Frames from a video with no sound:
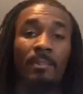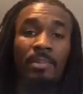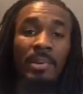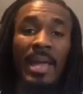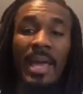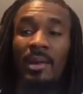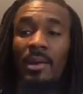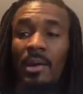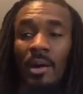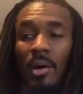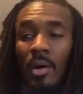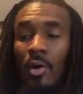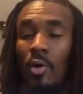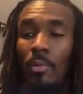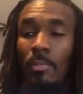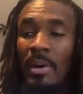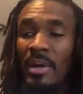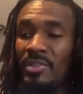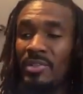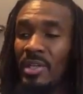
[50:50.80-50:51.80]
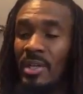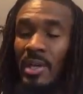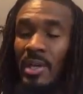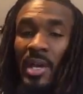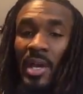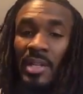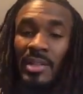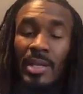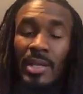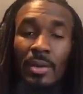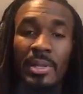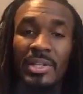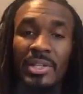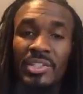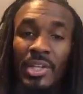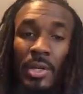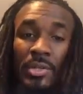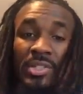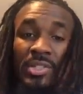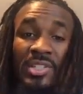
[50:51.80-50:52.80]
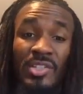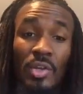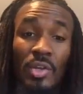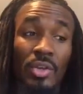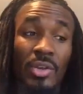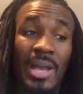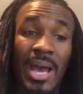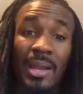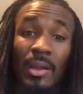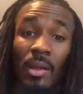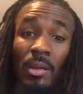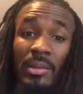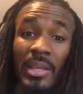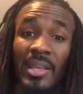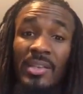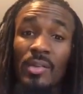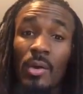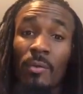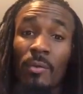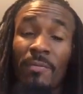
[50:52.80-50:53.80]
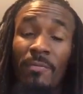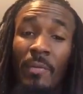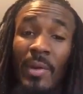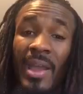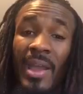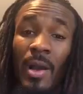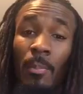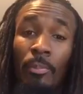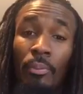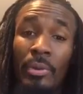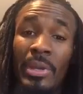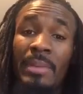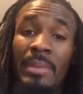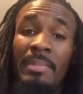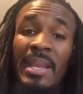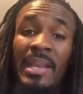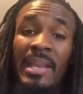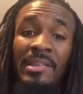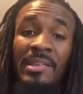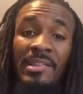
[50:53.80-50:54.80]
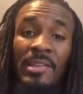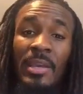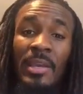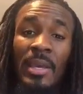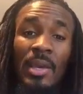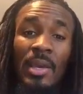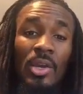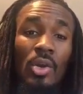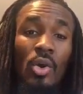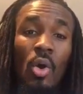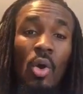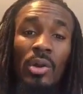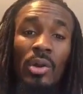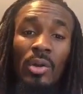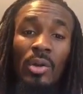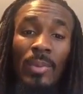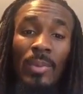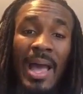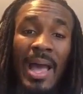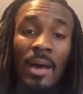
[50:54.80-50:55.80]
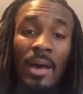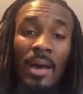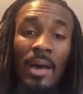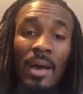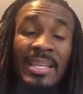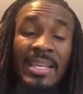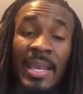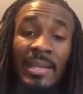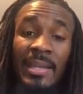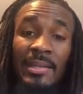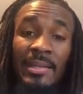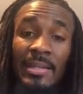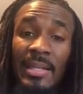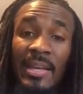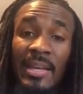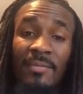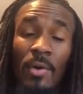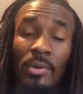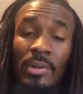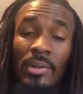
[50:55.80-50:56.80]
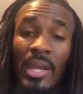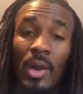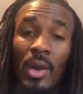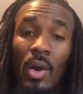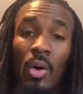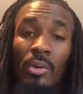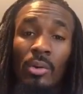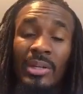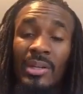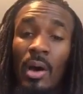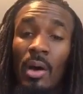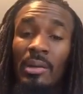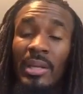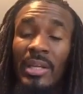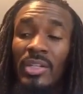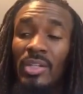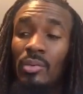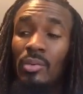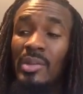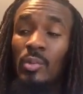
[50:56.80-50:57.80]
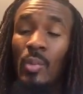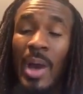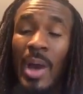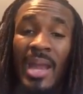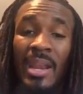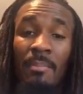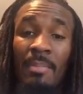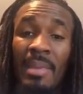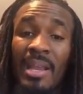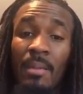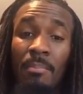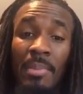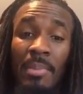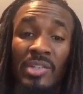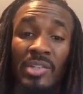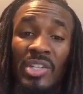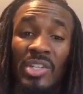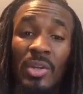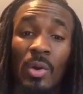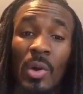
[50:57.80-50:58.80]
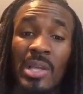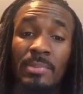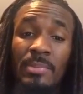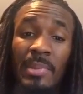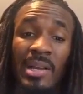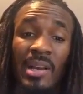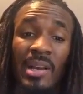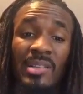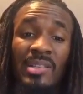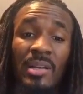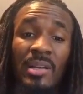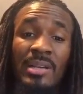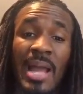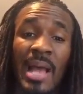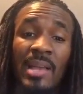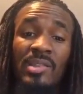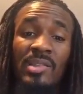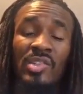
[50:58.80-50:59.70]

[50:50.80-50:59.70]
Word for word: and plant a whole bunch of thirty churches. And so you got all these old frail preemies going around that can't live on their own, and all they do is whine and make a bunch of noise because they're not